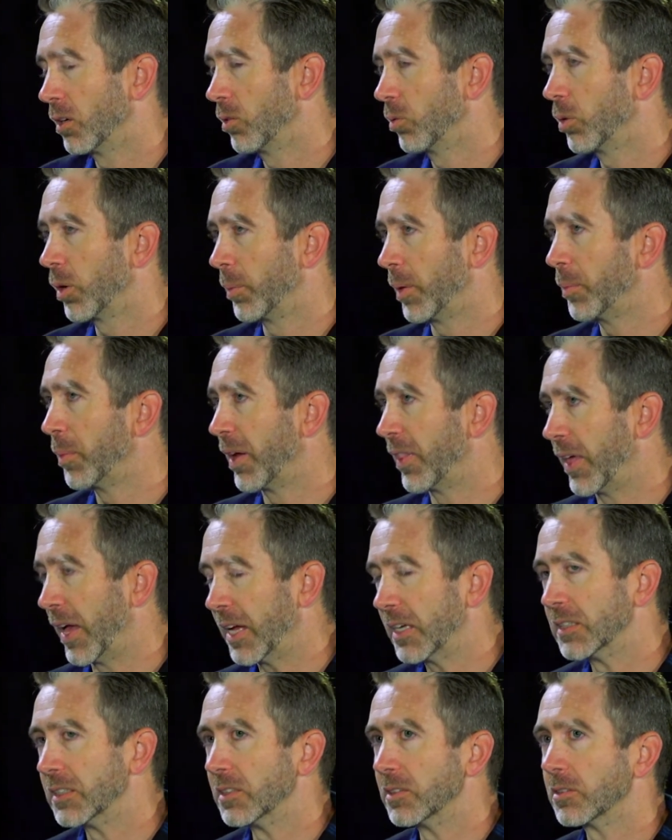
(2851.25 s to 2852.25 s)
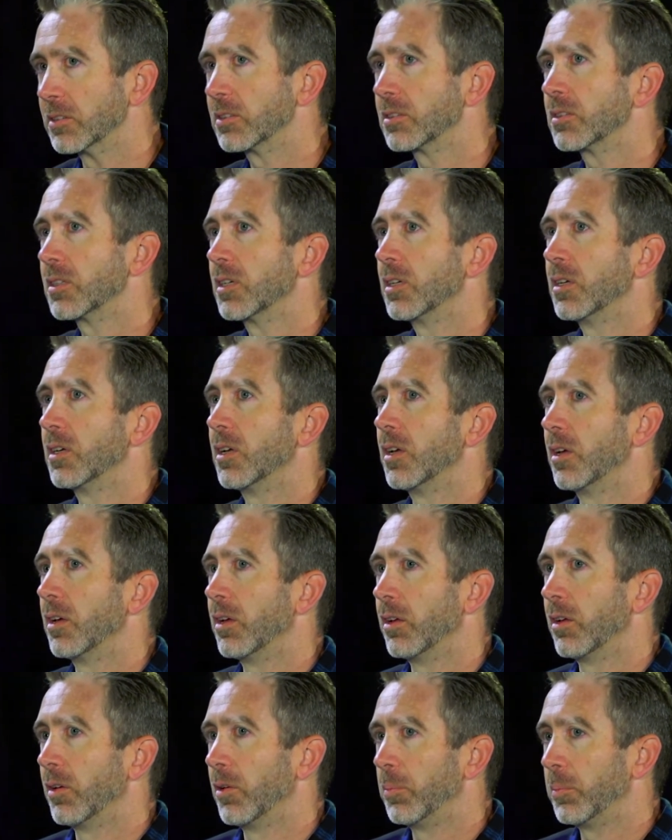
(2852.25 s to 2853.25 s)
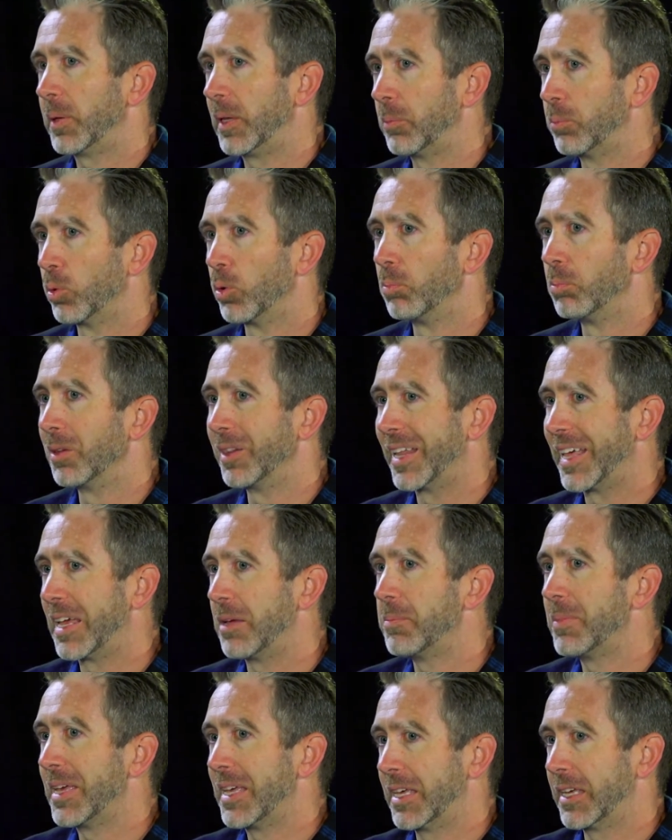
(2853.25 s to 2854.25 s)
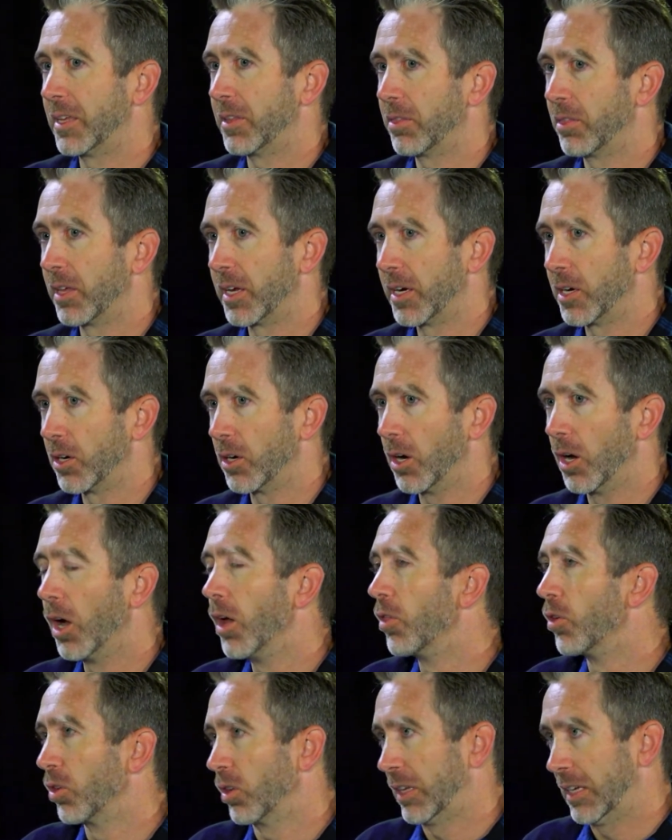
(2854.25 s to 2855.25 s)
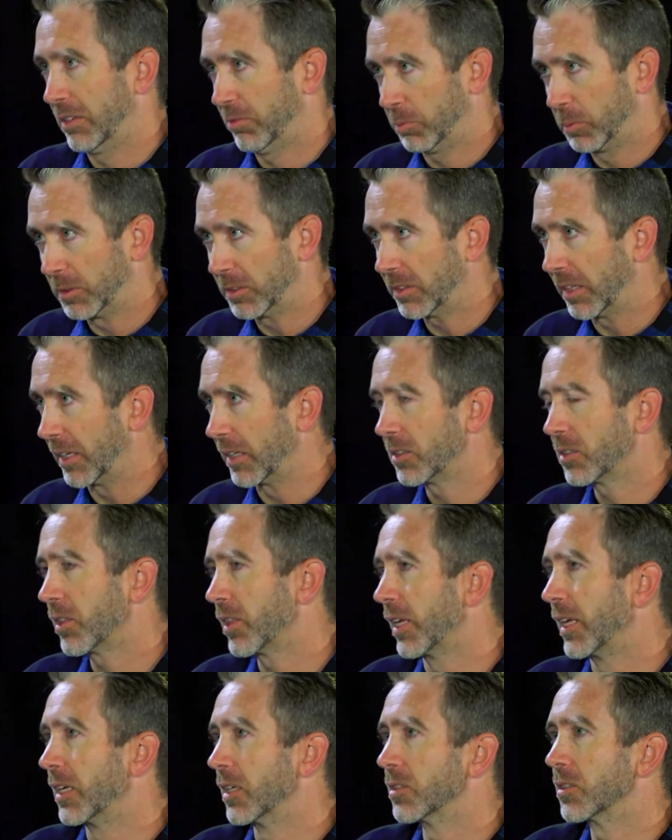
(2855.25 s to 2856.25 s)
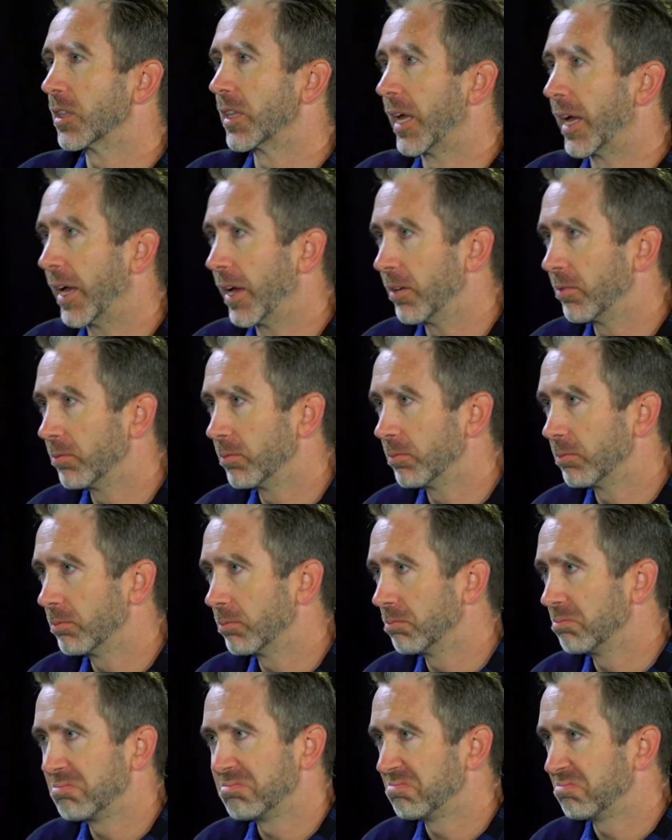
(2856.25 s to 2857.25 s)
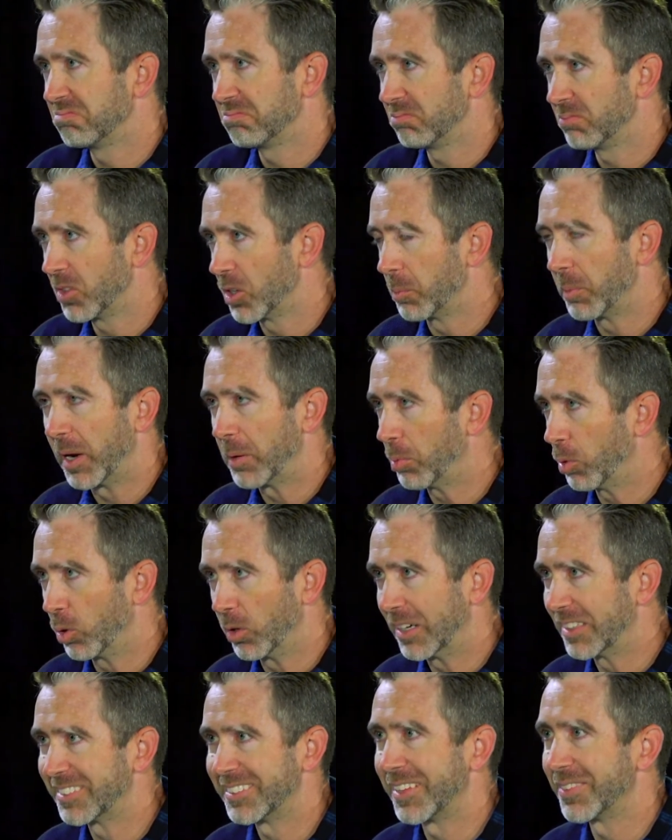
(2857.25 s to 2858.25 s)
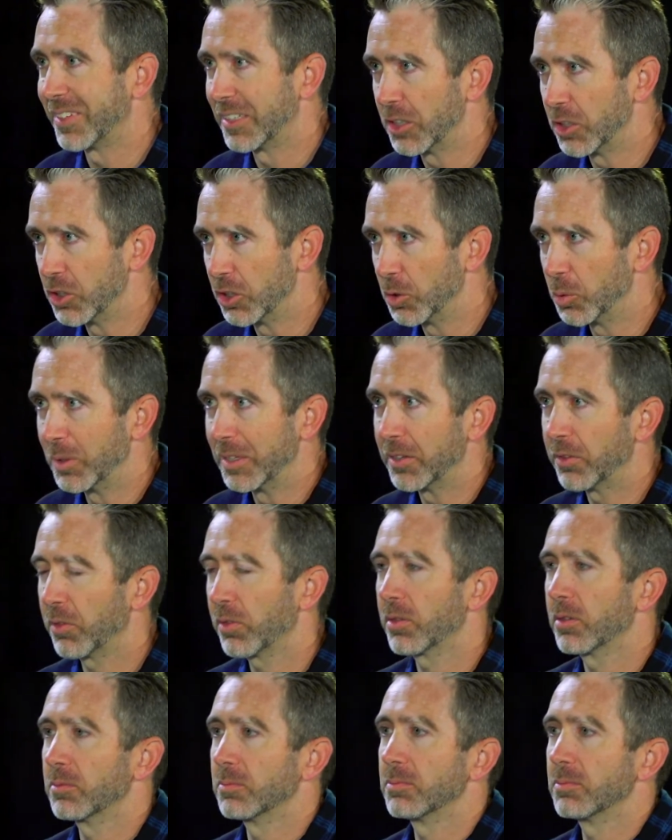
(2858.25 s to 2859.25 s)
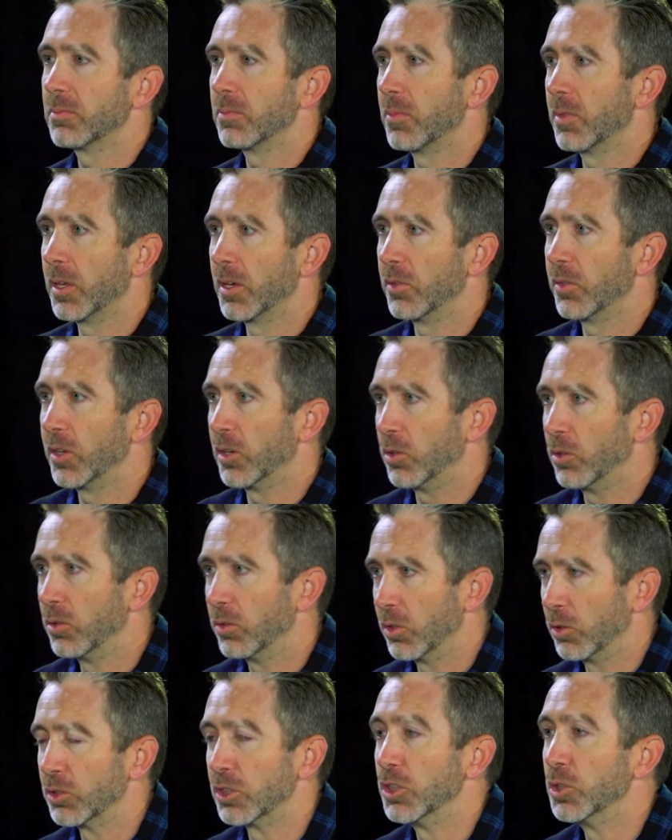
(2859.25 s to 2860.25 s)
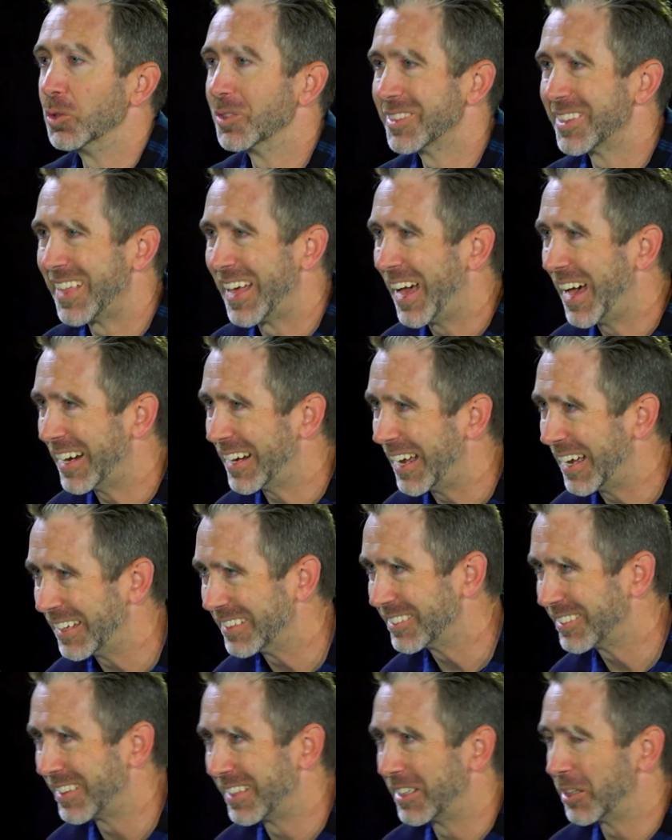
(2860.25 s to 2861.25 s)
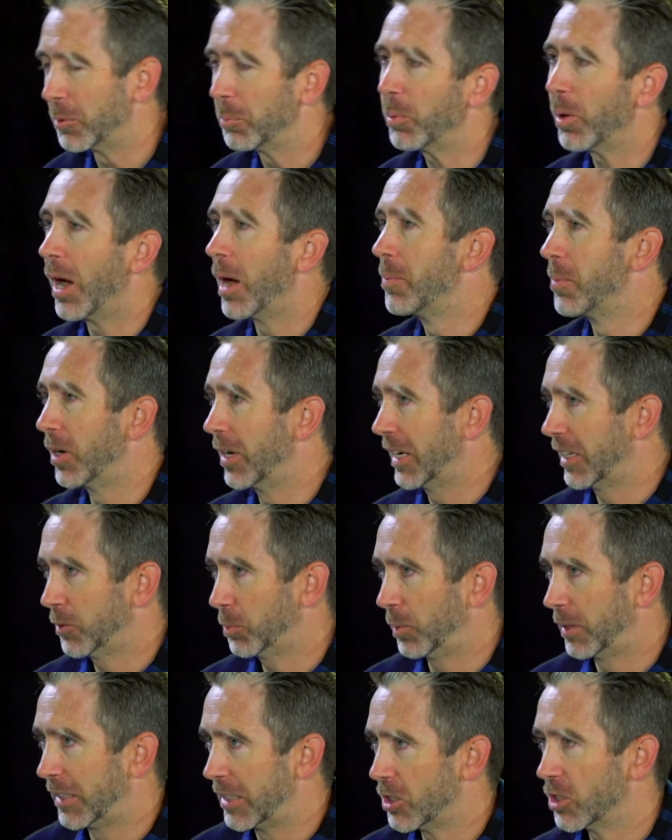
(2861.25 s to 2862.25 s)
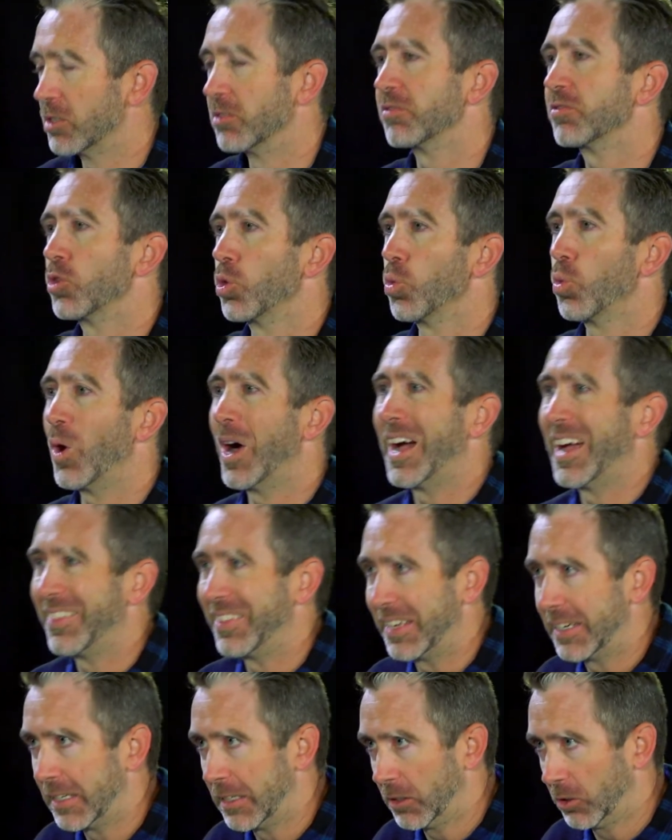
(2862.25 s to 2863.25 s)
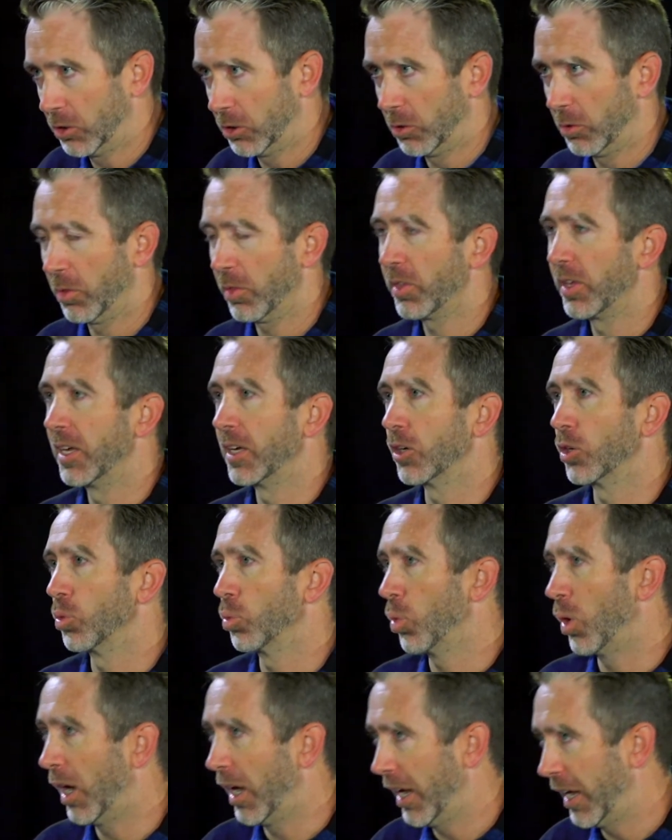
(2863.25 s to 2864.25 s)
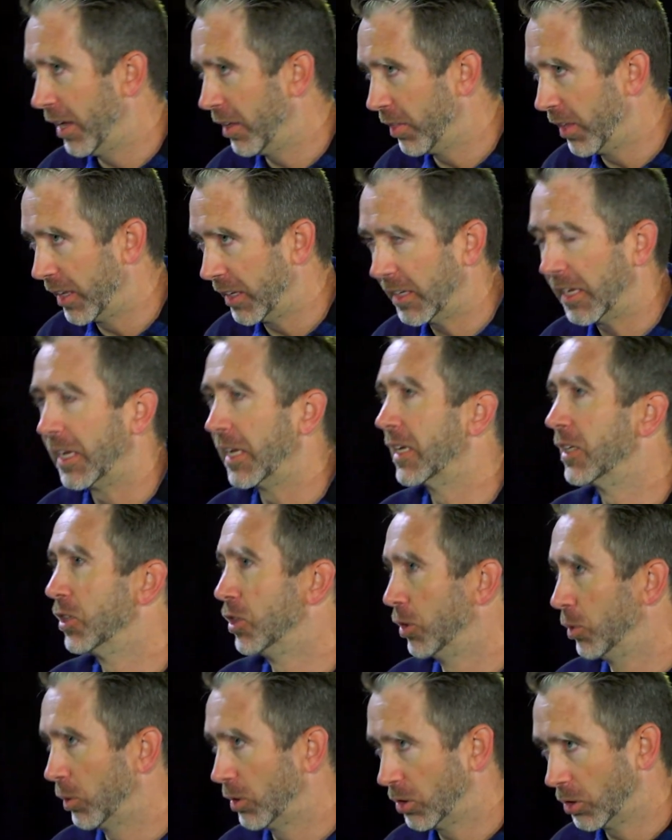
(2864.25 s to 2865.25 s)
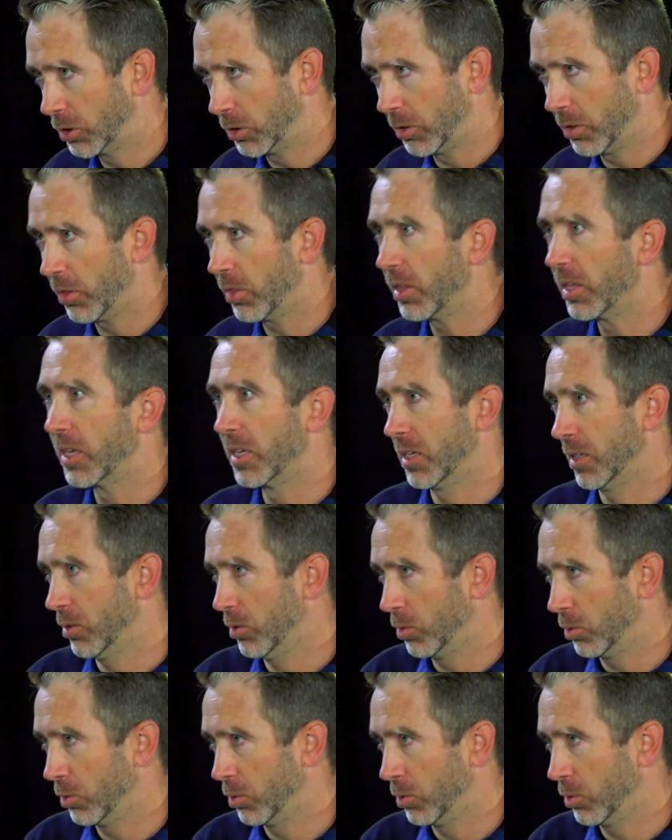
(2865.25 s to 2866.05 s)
What I mean by that is people blaming their other life mistakes, things that their bipolar has nothing to do with. They'll use that as their primary explanation for why they did a certain thing or why they can't do a certain thing.